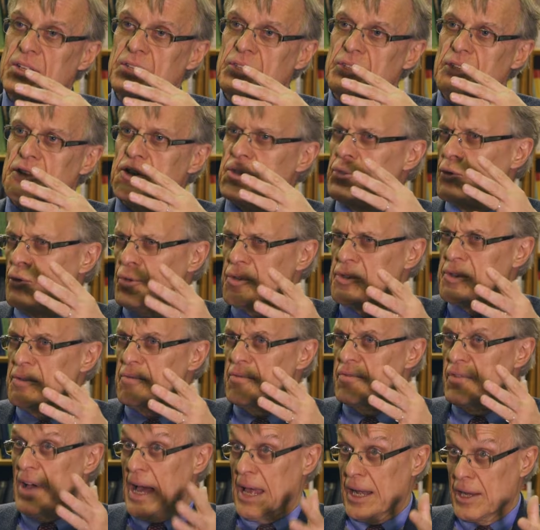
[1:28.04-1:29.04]
it's a source of
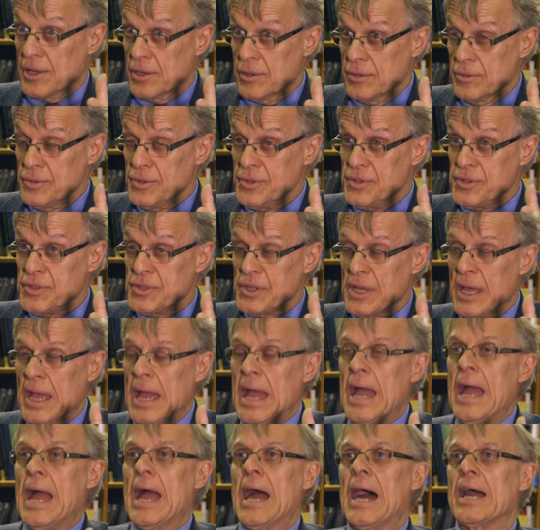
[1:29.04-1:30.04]
values,
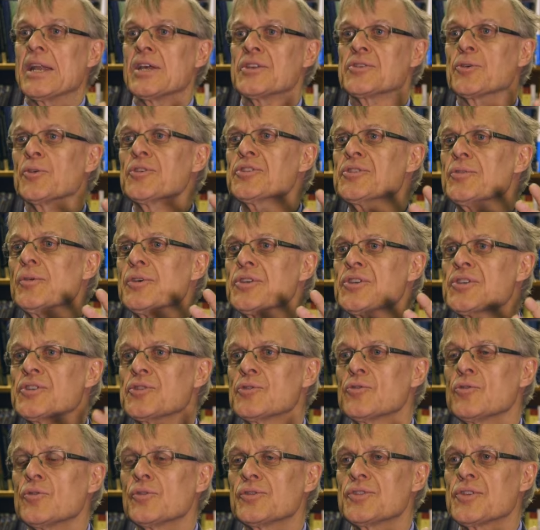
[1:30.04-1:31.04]
and it's also a
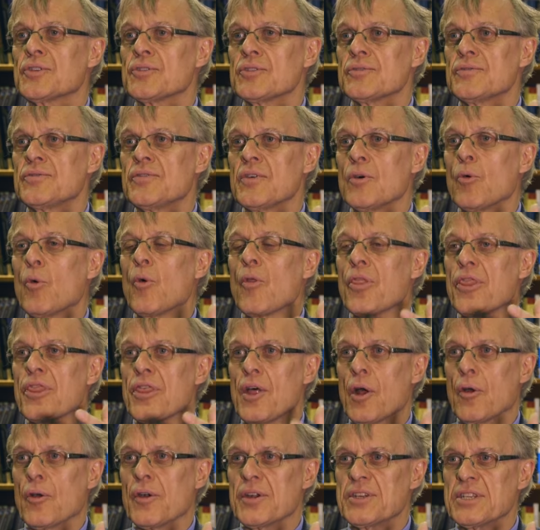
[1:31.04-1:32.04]
source of
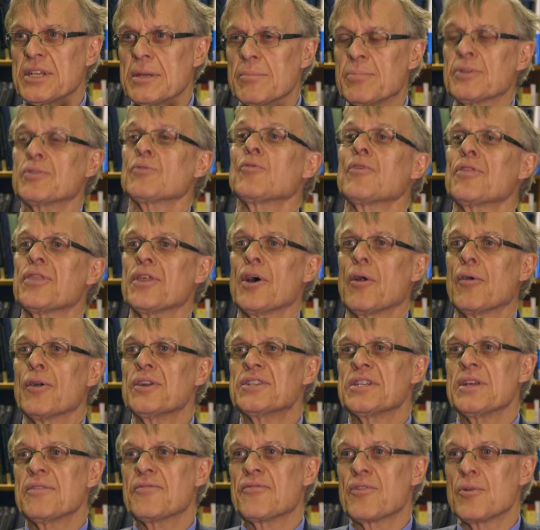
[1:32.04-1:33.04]
authority, but
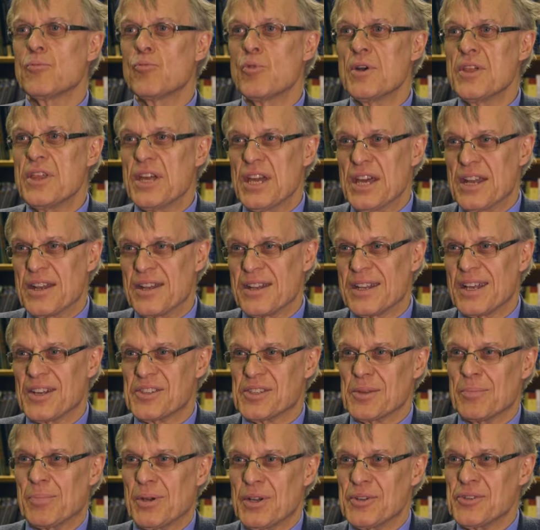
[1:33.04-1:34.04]
authority from within,
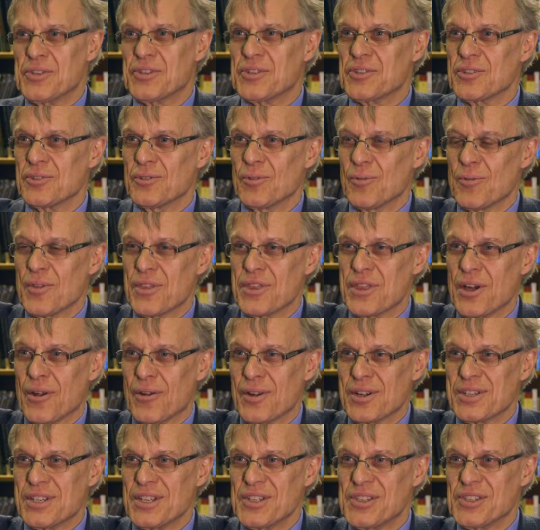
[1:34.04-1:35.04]
as opposed to
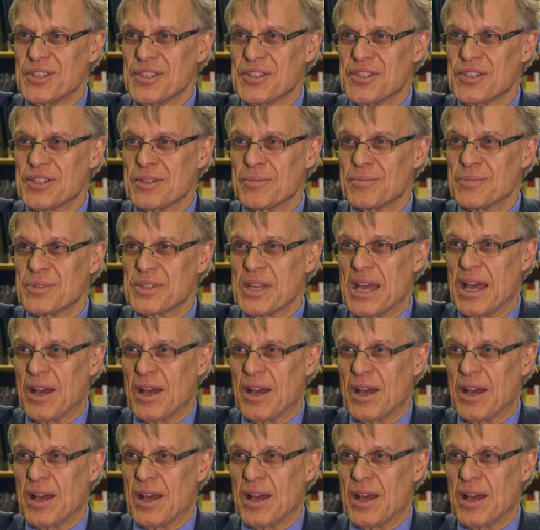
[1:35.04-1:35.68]
authority systems